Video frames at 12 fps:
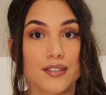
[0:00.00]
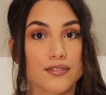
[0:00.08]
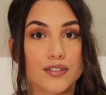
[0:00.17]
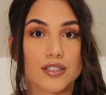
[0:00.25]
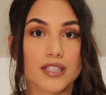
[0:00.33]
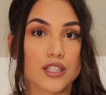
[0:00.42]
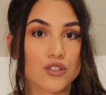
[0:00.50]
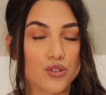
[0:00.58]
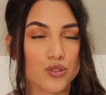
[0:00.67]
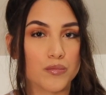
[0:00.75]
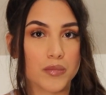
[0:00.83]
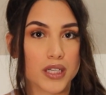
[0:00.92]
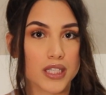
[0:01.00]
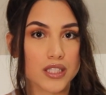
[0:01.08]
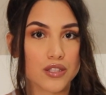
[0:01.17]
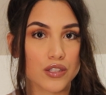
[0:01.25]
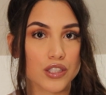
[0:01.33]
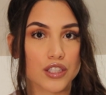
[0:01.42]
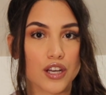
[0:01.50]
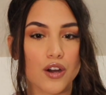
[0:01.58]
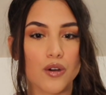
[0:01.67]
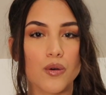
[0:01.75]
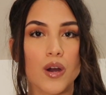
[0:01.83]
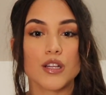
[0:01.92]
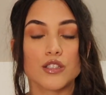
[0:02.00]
the first like 2 months or so.